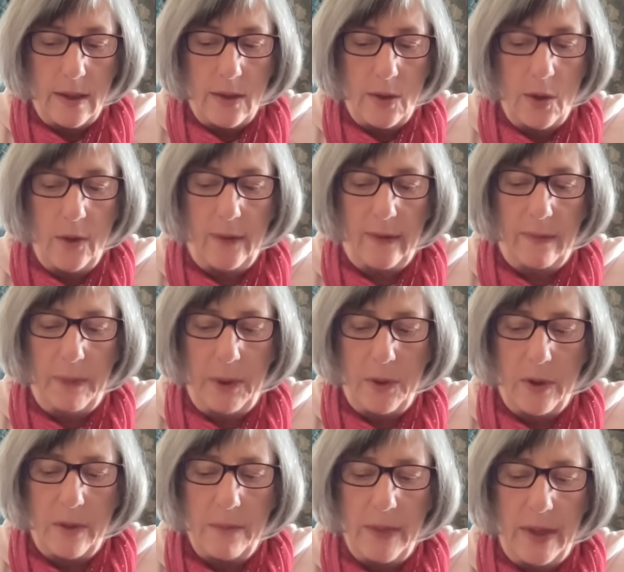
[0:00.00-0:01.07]
Earth
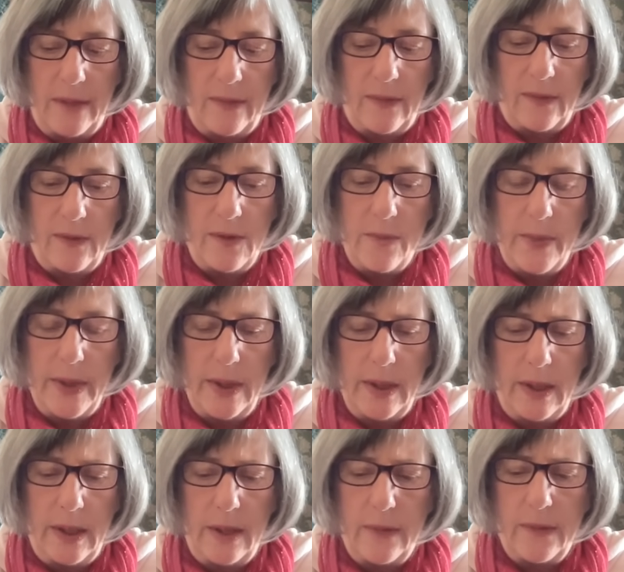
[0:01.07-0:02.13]
Spirit means
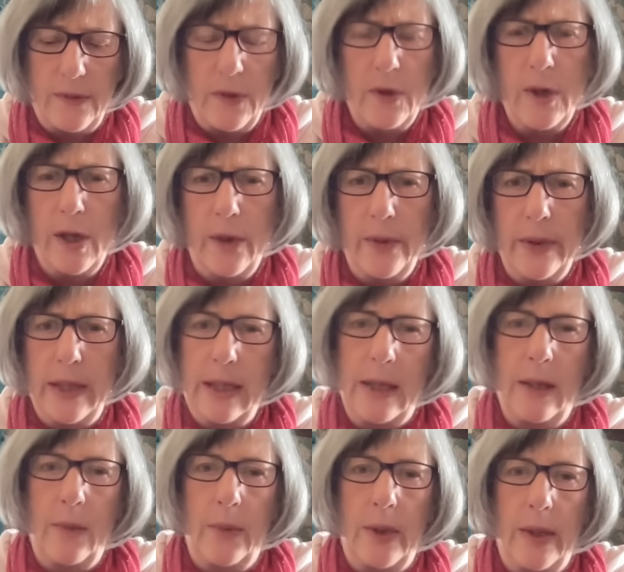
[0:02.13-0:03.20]
stability. It's not going
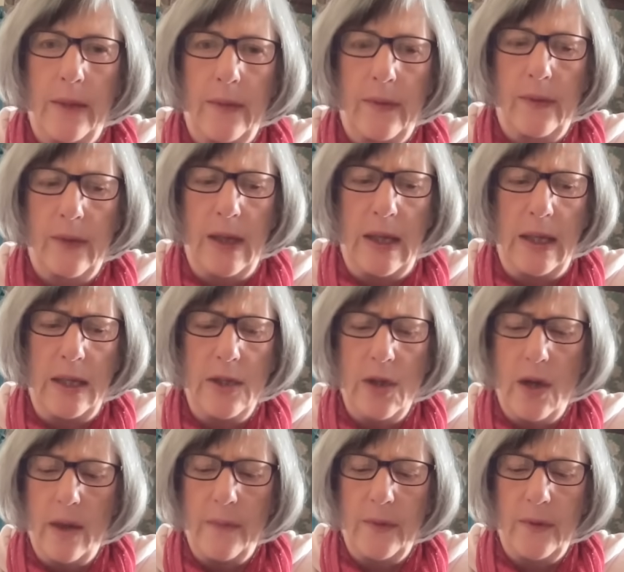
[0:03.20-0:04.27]
anywhere
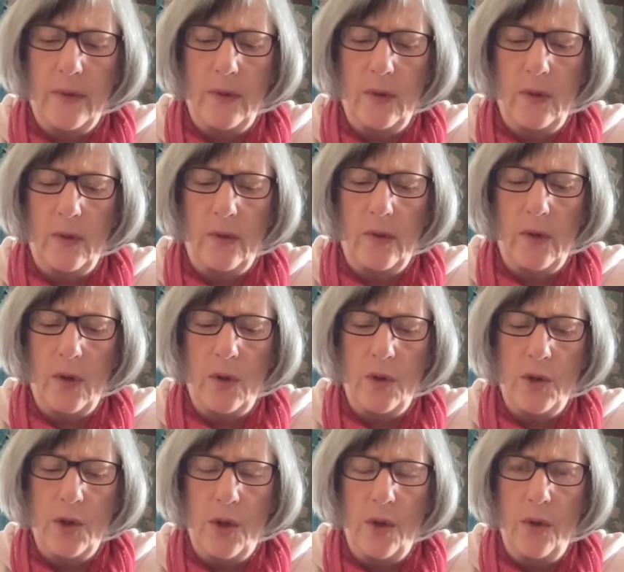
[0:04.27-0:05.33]
anytime soon. So
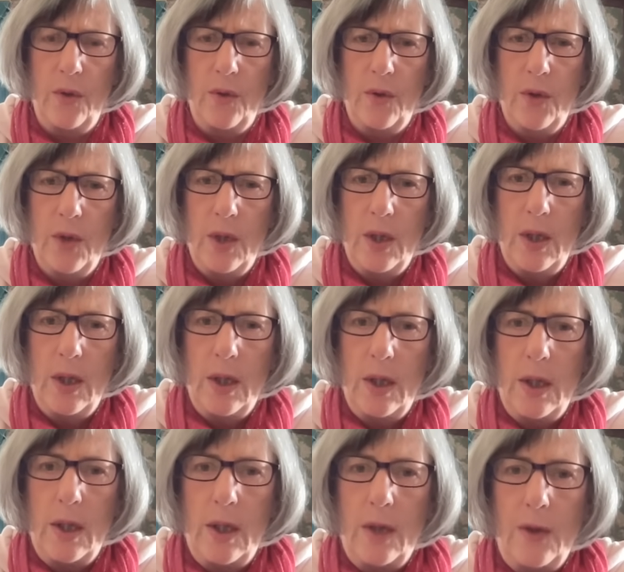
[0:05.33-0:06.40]
don't
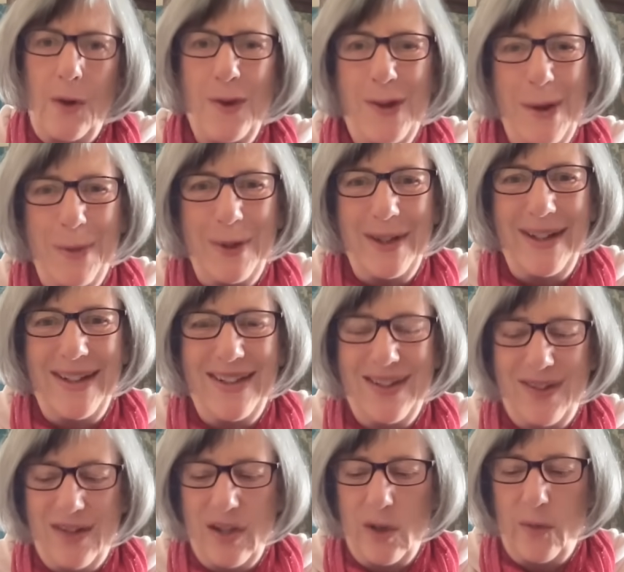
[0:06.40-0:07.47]
don't sabotage
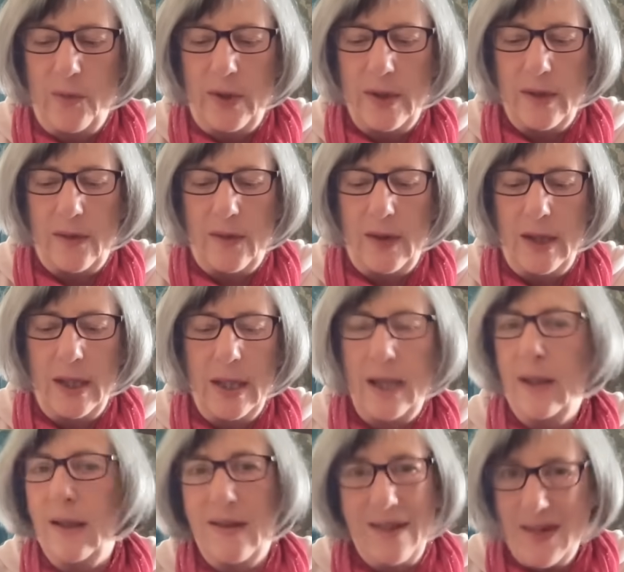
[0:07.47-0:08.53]
yourself into thinking
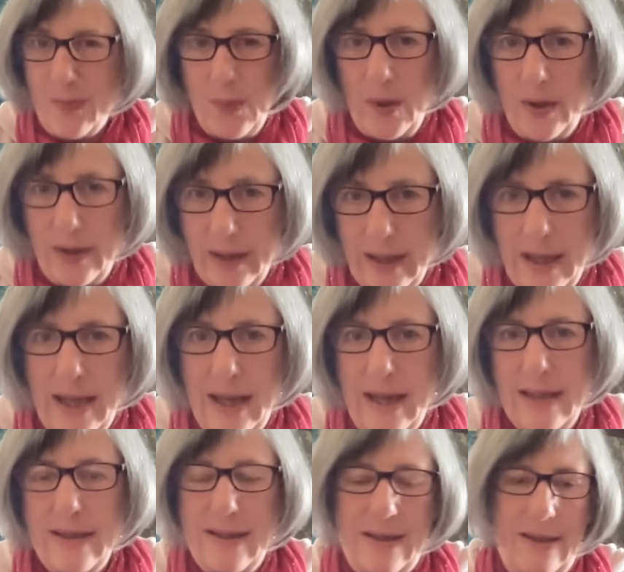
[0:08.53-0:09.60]
that this won't
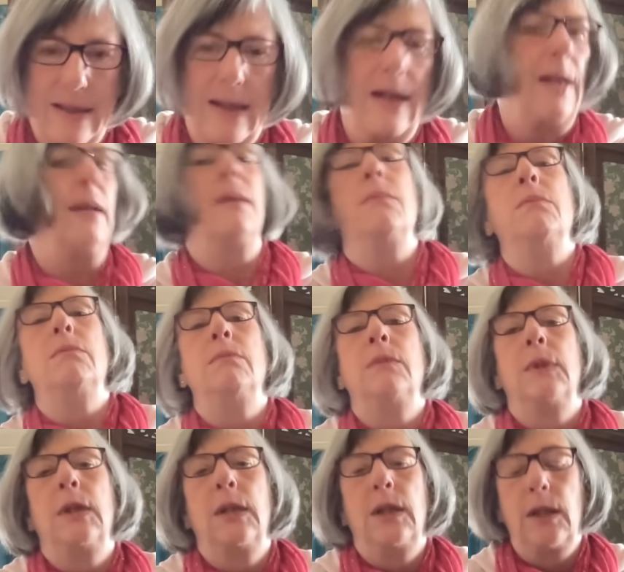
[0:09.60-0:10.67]
last. Um,
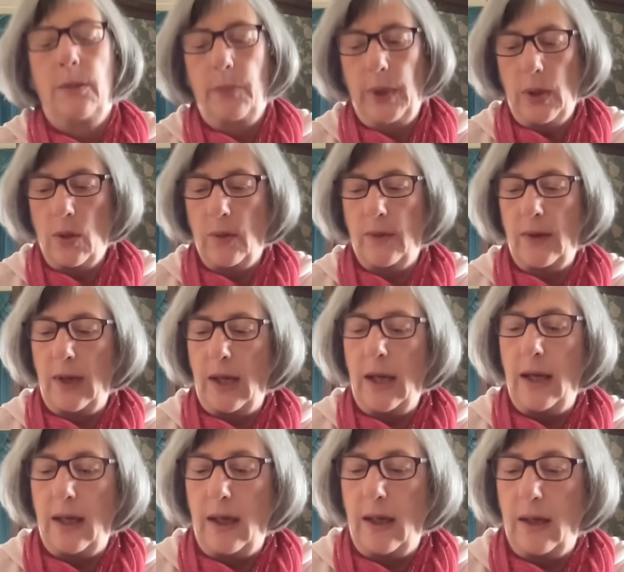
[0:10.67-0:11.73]
because it,
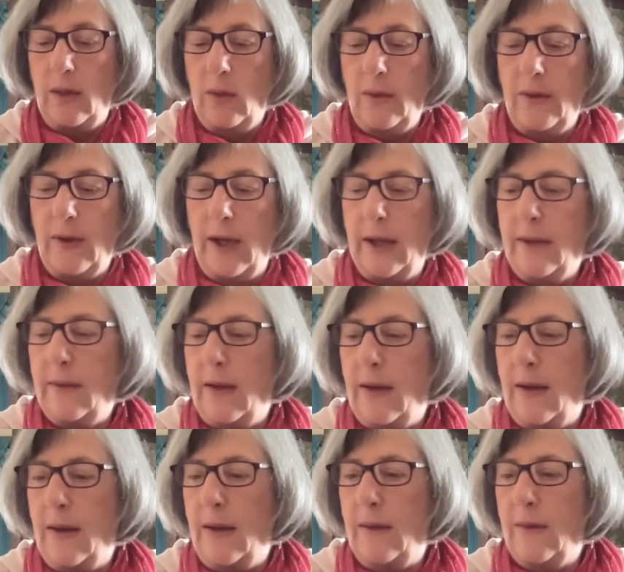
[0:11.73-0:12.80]
it, it, looks like
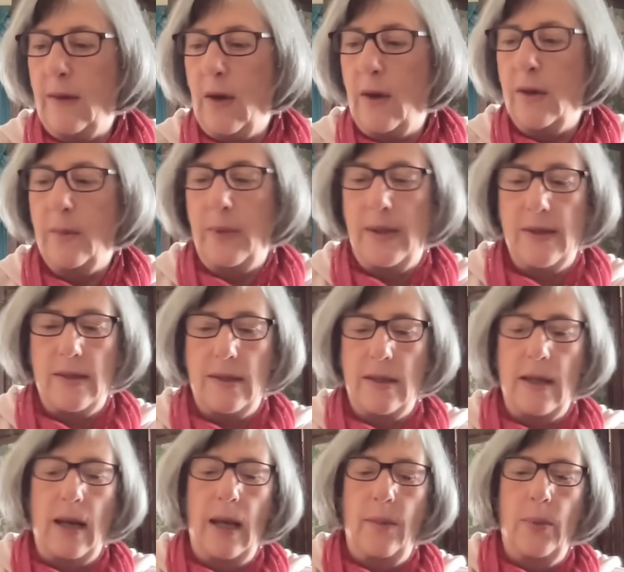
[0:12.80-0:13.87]
it's going to be
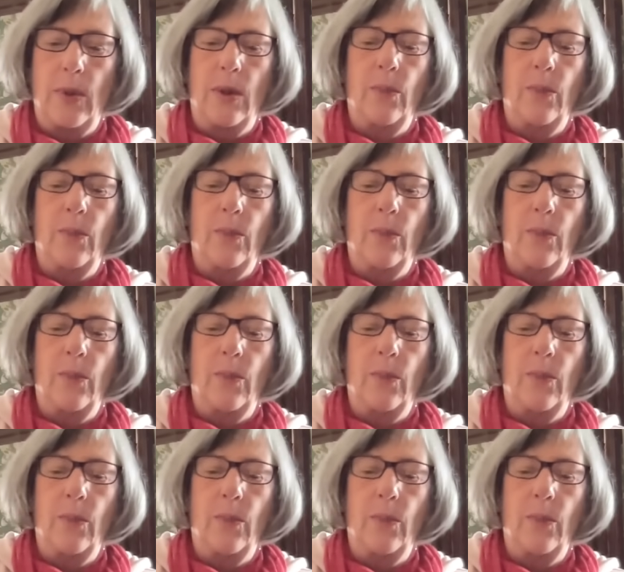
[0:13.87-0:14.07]
stable